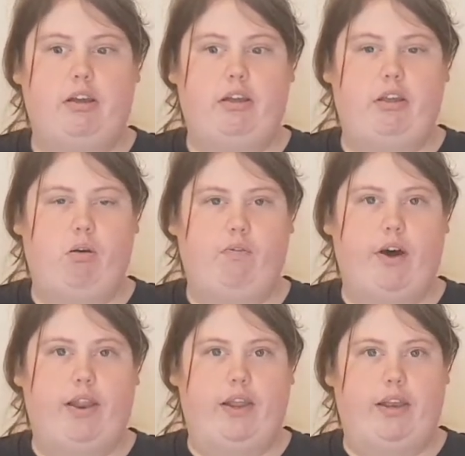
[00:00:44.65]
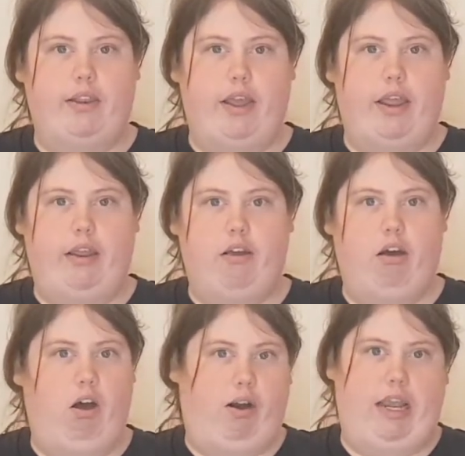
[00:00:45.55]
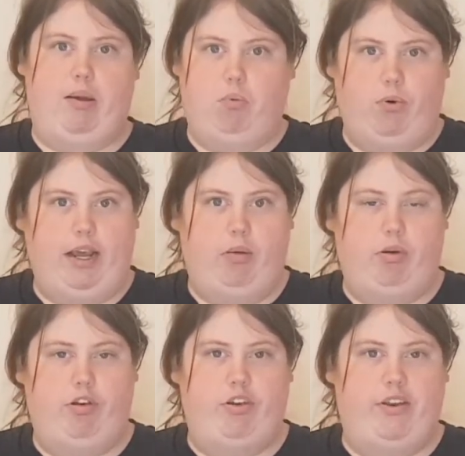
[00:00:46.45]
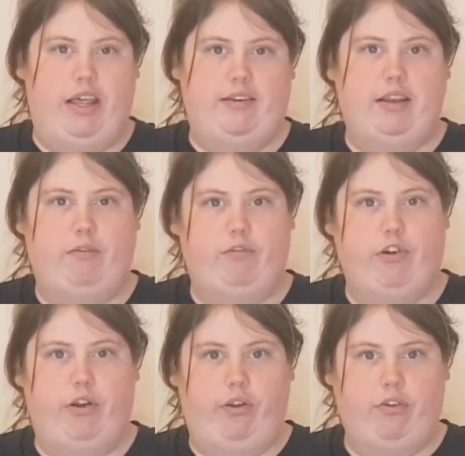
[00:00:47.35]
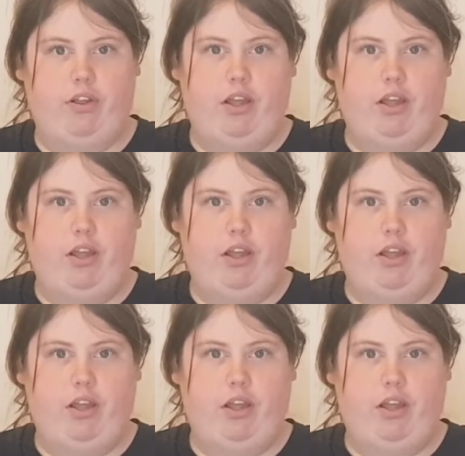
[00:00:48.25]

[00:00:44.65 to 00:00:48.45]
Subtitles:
you'll find that they aren't getting worn out by doing that 10 throws.